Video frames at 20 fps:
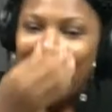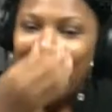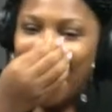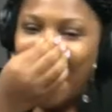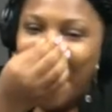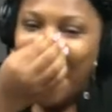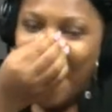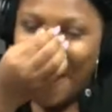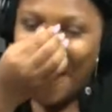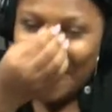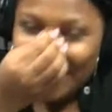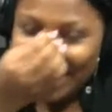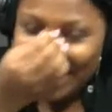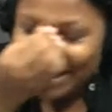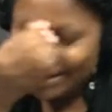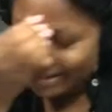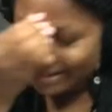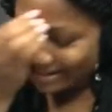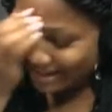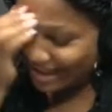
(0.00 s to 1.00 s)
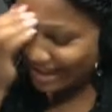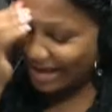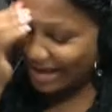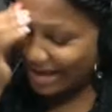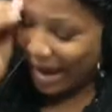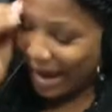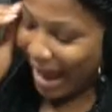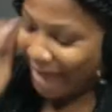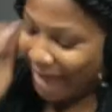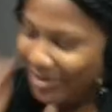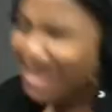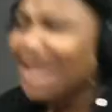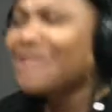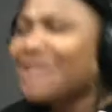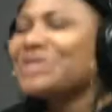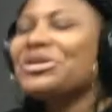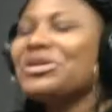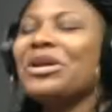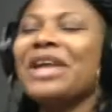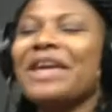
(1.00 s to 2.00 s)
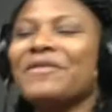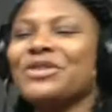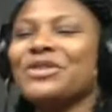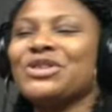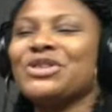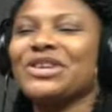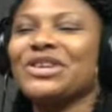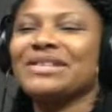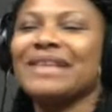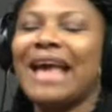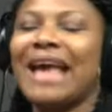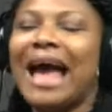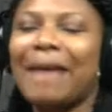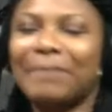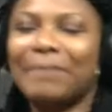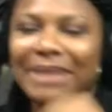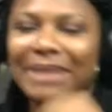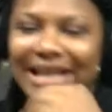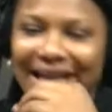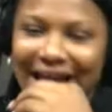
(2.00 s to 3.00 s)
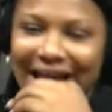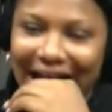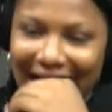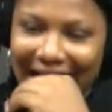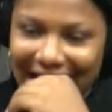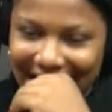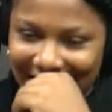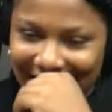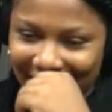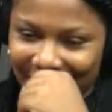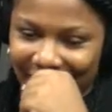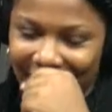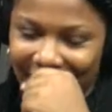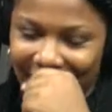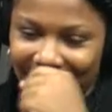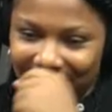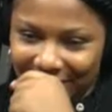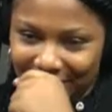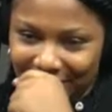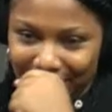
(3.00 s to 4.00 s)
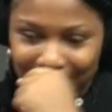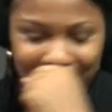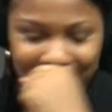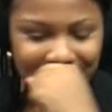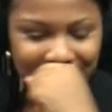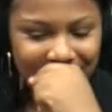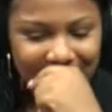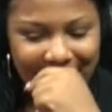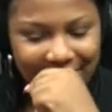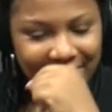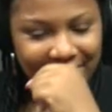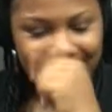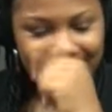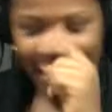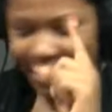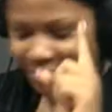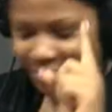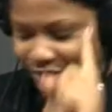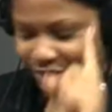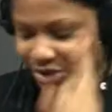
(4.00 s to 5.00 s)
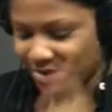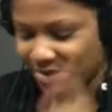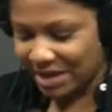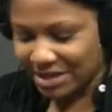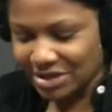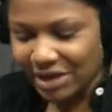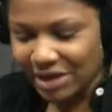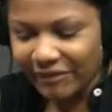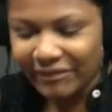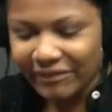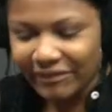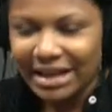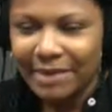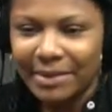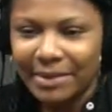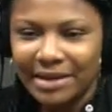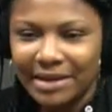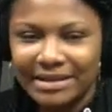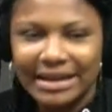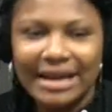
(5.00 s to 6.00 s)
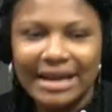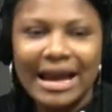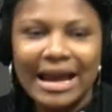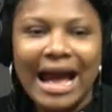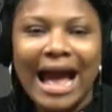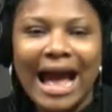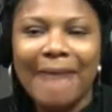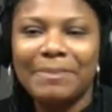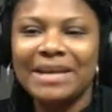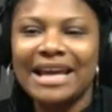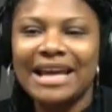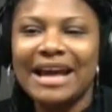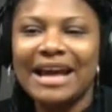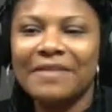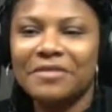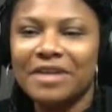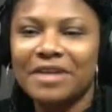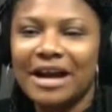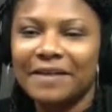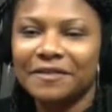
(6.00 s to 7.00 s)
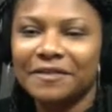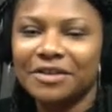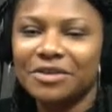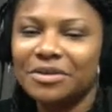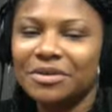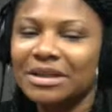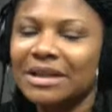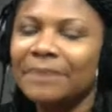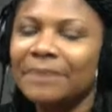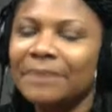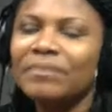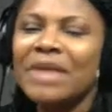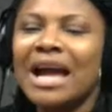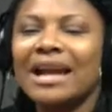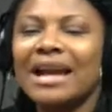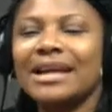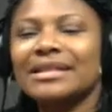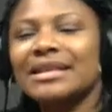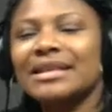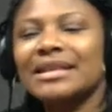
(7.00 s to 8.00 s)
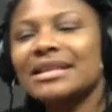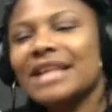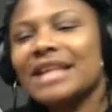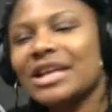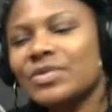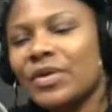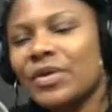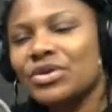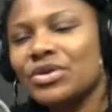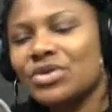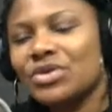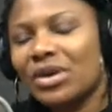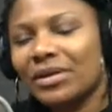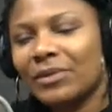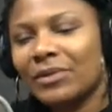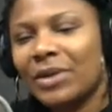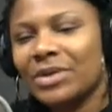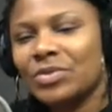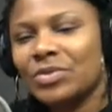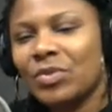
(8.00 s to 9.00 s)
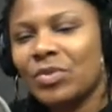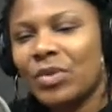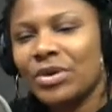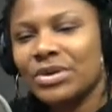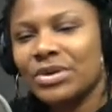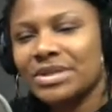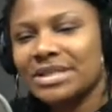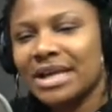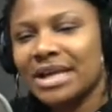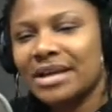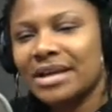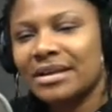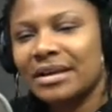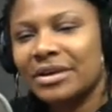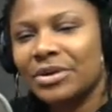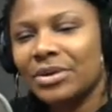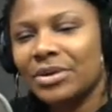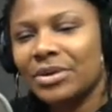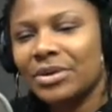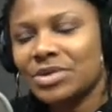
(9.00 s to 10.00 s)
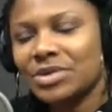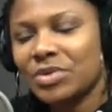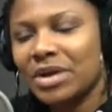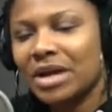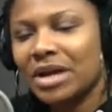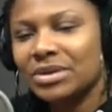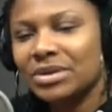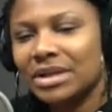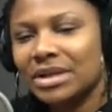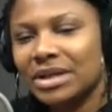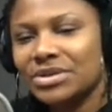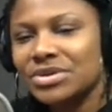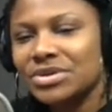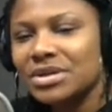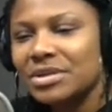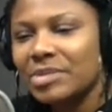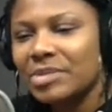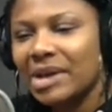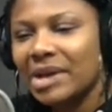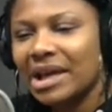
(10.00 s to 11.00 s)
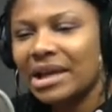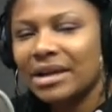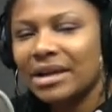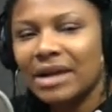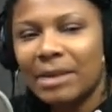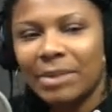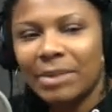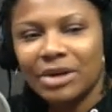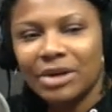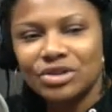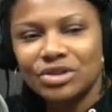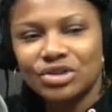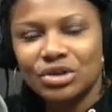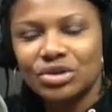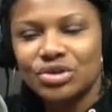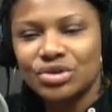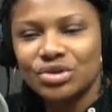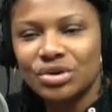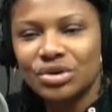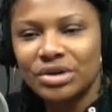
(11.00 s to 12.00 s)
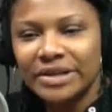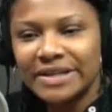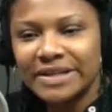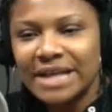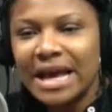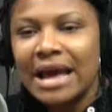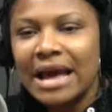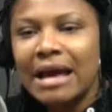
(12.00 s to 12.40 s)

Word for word: I mean, it's not even just a happily ever after. Uh, excuse me. It's not really about the happily ever after, really. And I think that's what you talked, what, what you said, you know, that's what you alluded to in the beginning about short stories.